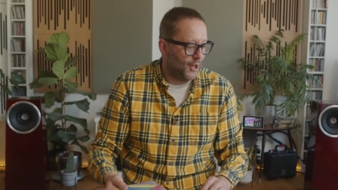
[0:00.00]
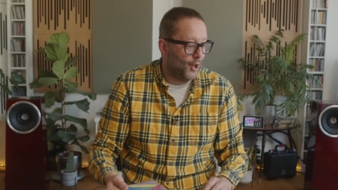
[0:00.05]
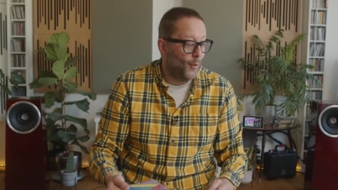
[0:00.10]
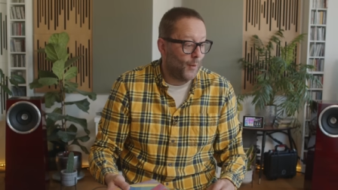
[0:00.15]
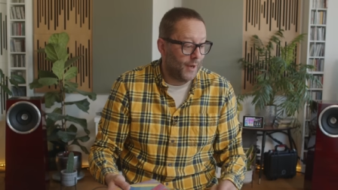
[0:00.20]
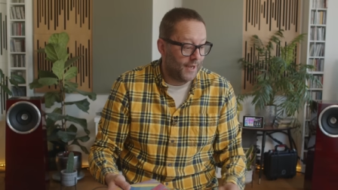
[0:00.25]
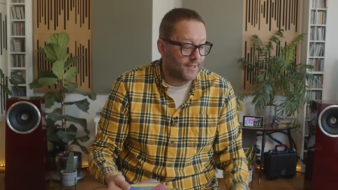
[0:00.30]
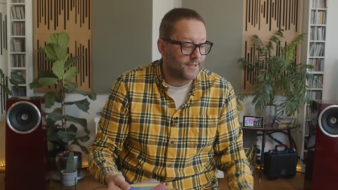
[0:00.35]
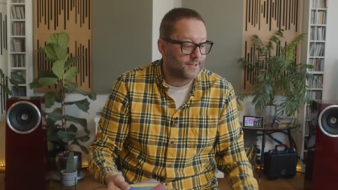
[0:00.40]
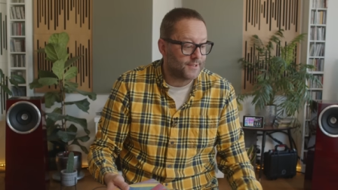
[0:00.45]

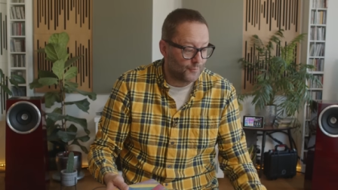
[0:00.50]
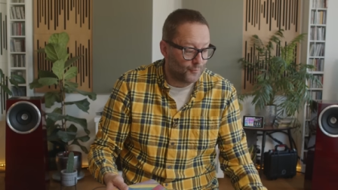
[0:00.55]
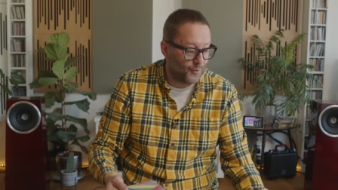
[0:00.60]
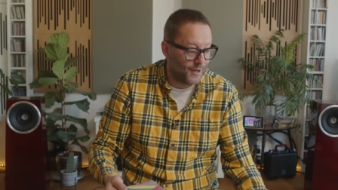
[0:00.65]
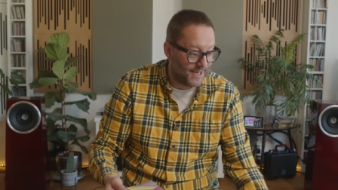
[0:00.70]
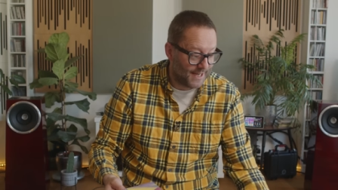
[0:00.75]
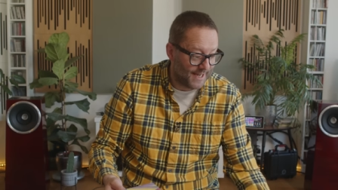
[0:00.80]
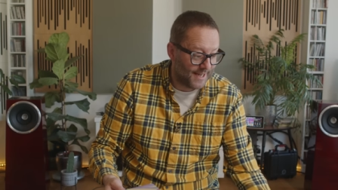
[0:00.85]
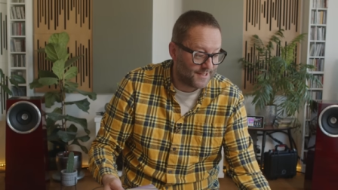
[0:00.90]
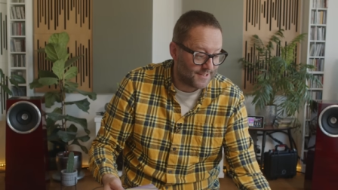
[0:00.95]
who is
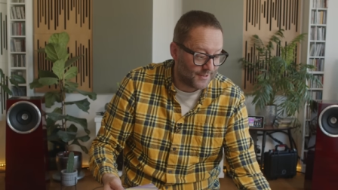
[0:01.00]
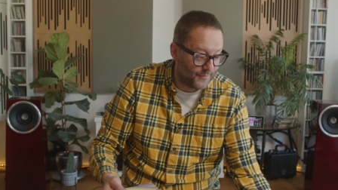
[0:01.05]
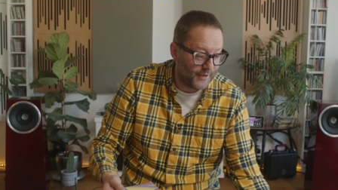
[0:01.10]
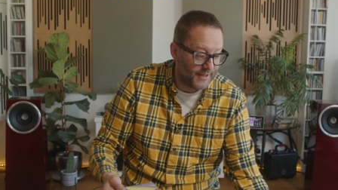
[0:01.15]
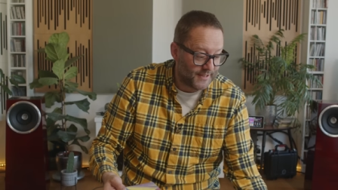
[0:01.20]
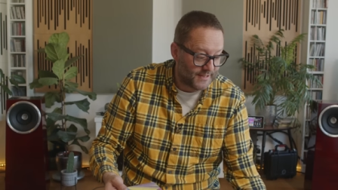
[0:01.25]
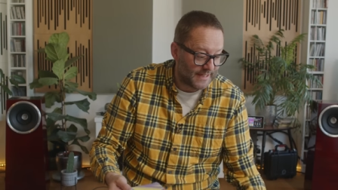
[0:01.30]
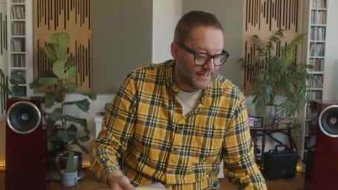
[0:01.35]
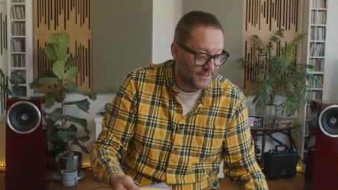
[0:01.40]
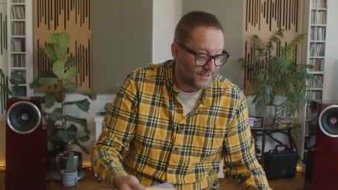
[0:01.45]
really into
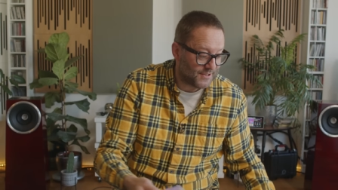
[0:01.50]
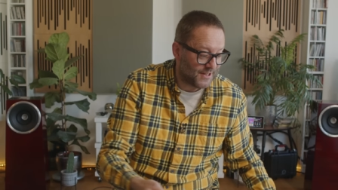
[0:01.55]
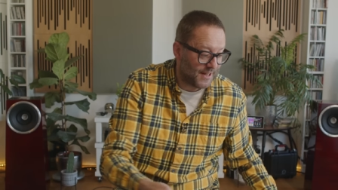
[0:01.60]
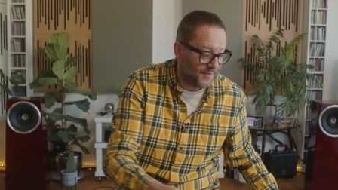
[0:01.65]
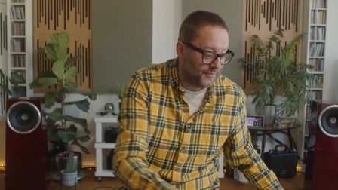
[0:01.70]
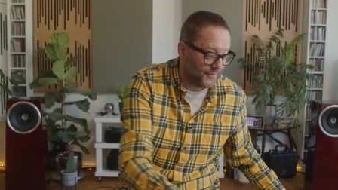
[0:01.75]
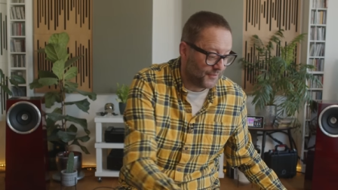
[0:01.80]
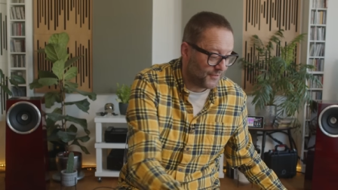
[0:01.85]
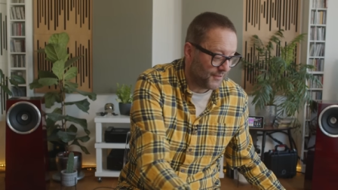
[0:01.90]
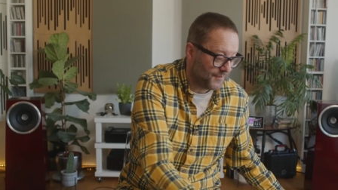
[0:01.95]
vintage
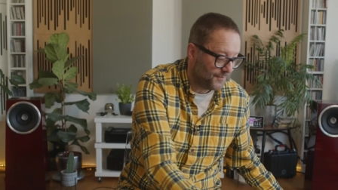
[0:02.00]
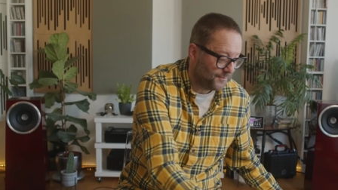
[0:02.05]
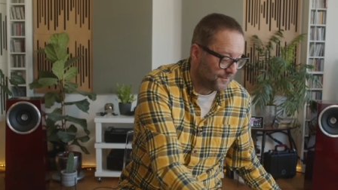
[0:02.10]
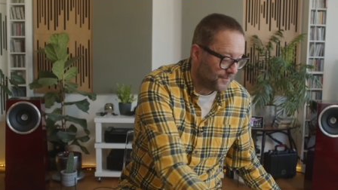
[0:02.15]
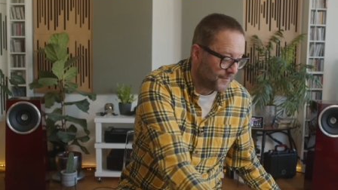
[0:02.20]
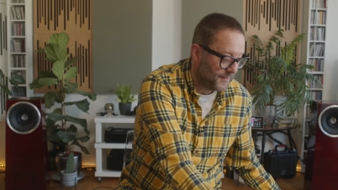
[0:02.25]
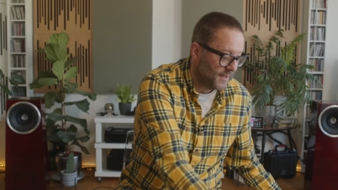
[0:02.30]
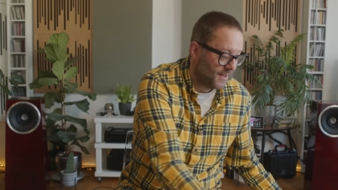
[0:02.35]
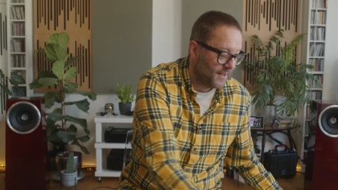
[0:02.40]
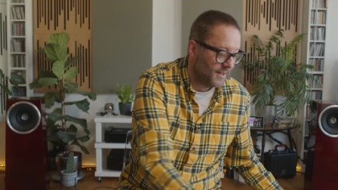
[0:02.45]
synths
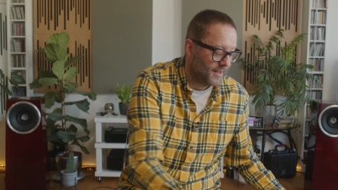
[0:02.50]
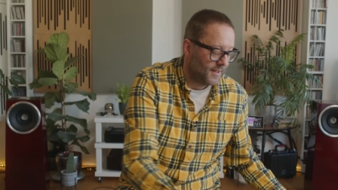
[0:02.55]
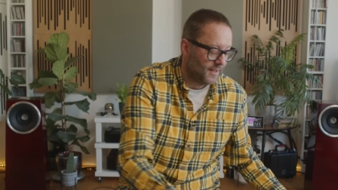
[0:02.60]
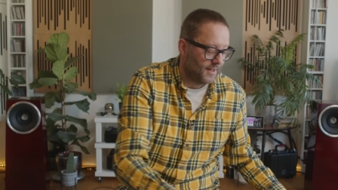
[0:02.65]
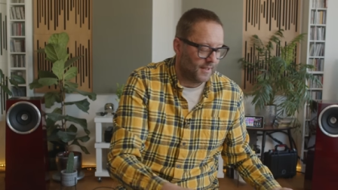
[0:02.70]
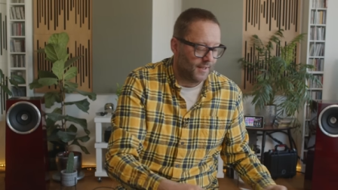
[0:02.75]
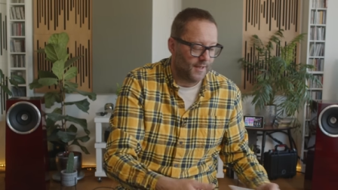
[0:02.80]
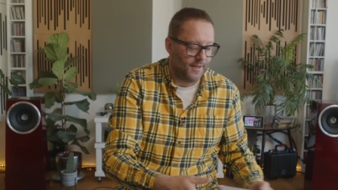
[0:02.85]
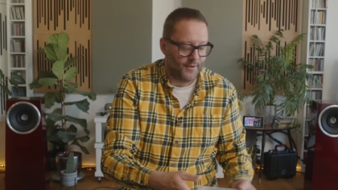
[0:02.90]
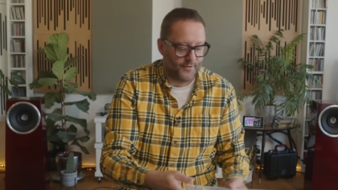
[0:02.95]

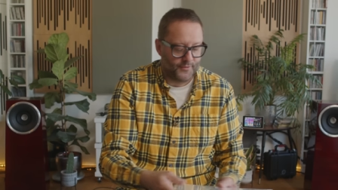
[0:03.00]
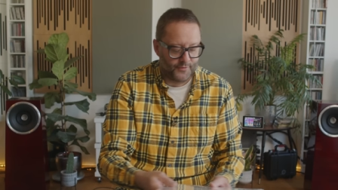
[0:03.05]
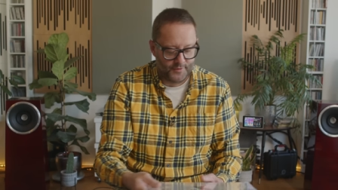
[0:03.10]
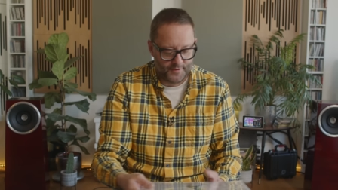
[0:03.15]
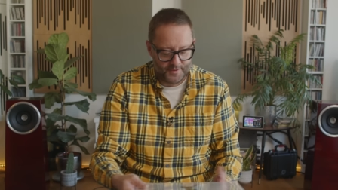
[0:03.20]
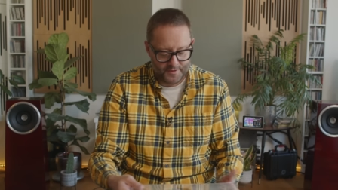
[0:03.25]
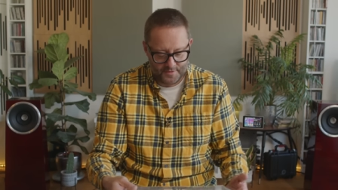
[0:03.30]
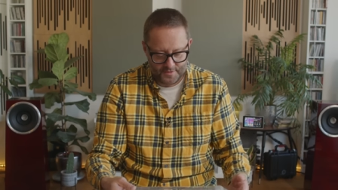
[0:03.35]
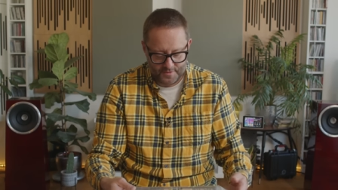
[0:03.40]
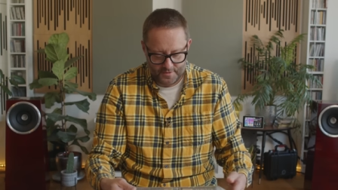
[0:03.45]

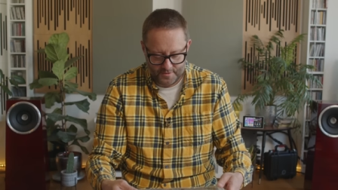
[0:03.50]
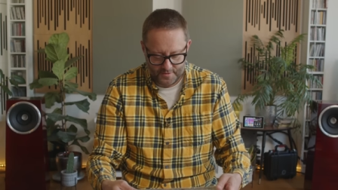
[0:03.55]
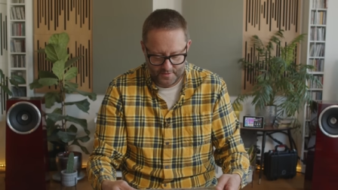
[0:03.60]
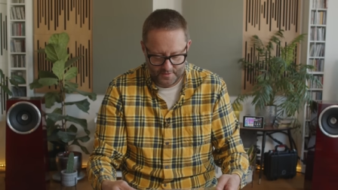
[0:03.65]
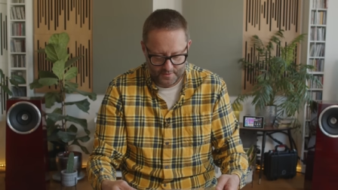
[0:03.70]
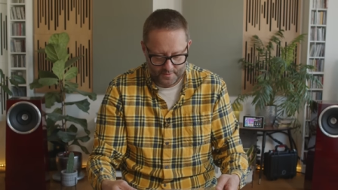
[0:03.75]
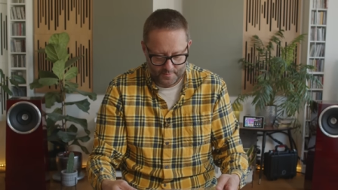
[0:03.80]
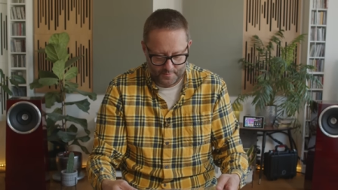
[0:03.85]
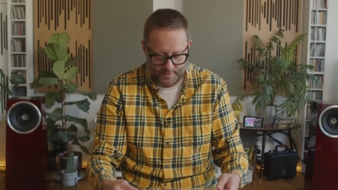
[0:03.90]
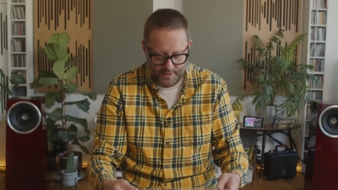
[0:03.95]
is
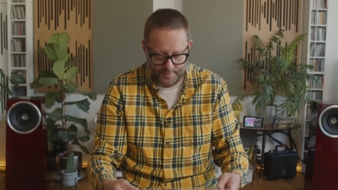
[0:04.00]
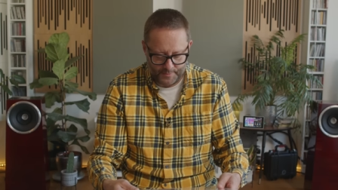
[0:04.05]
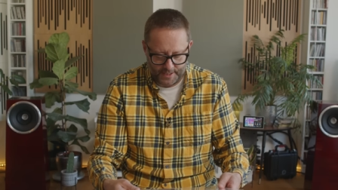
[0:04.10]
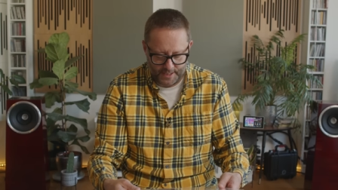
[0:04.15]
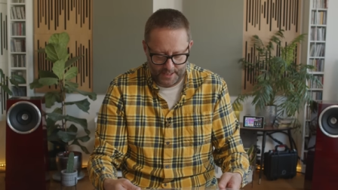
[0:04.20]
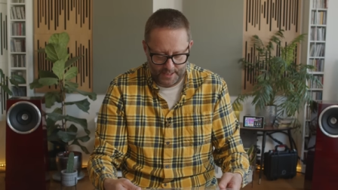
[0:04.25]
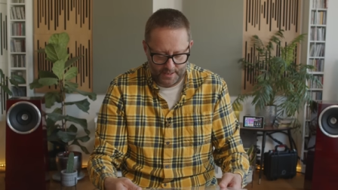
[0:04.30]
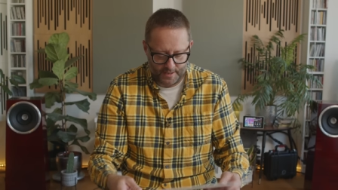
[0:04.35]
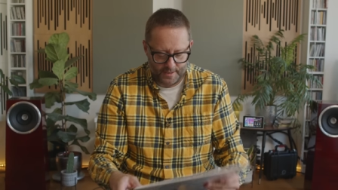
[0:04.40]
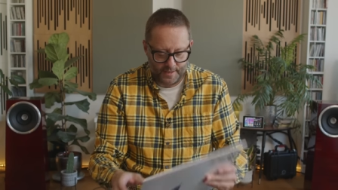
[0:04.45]
my
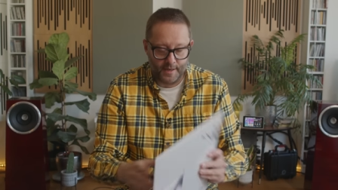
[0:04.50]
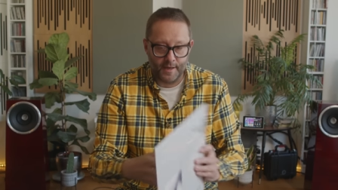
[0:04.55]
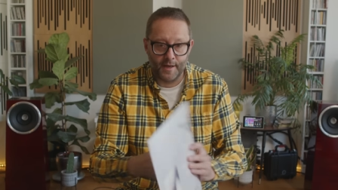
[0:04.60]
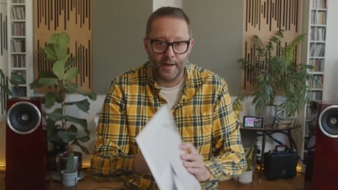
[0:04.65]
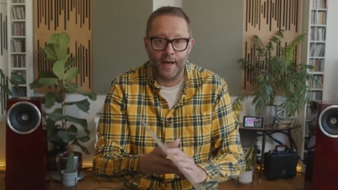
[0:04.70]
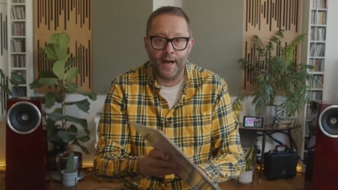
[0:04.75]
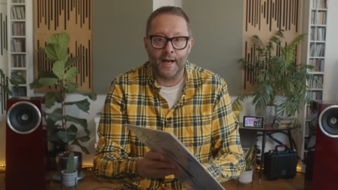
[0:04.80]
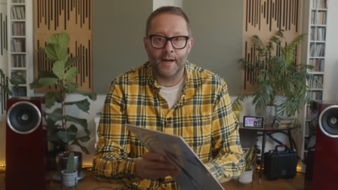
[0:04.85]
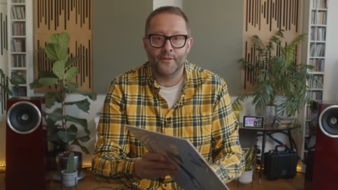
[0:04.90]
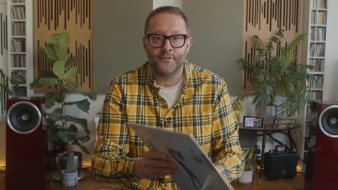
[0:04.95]
buddy
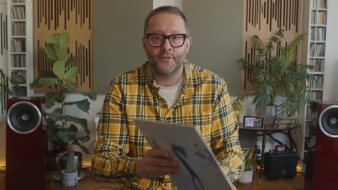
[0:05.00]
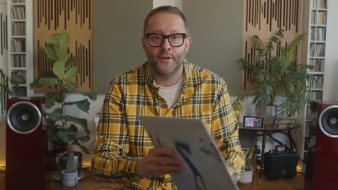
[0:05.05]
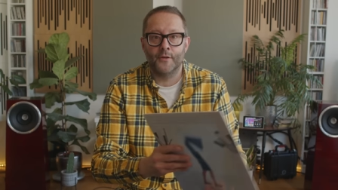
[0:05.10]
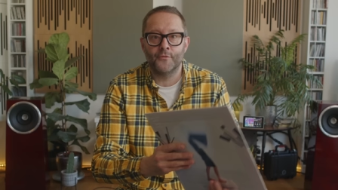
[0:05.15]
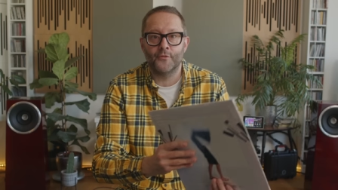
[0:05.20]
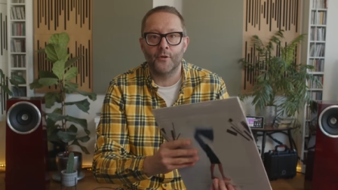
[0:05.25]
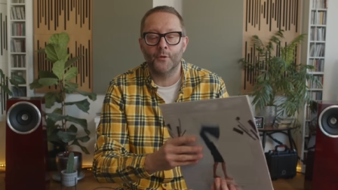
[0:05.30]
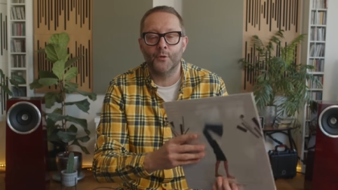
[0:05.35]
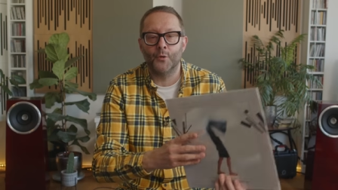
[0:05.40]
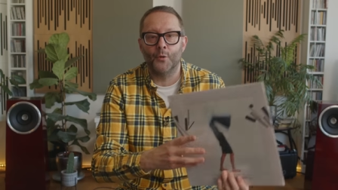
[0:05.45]

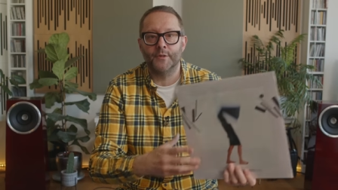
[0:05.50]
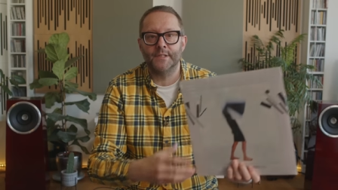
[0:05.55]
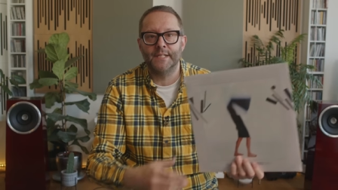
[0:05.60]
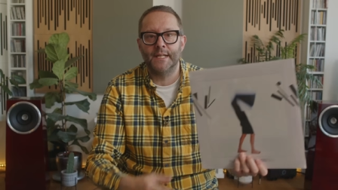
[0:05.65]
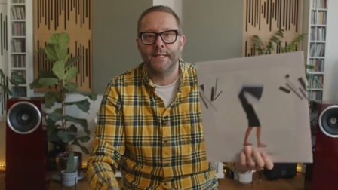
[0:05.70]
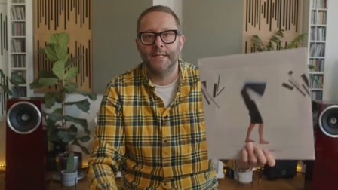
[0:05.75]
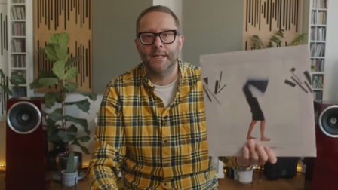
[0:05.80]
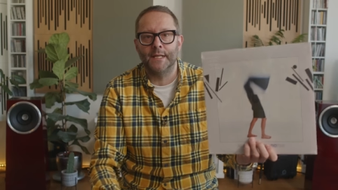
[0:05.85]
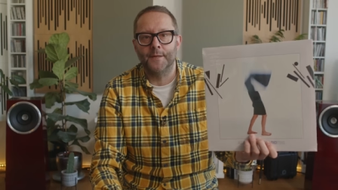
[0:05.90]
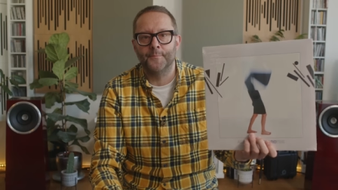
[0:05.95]
Alessandro
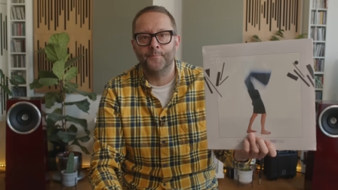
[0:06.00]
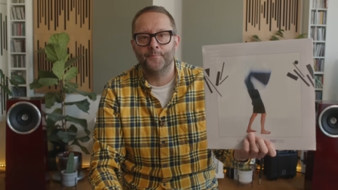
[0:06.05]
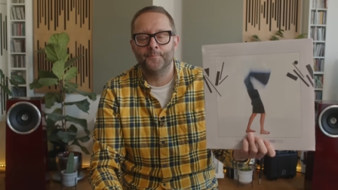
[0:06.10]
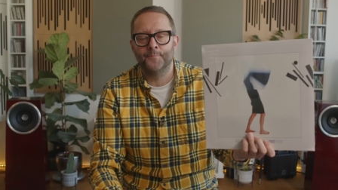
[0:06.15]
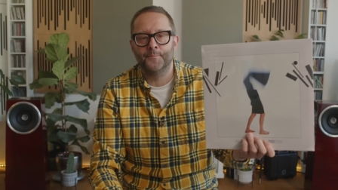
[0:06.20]
Cortini.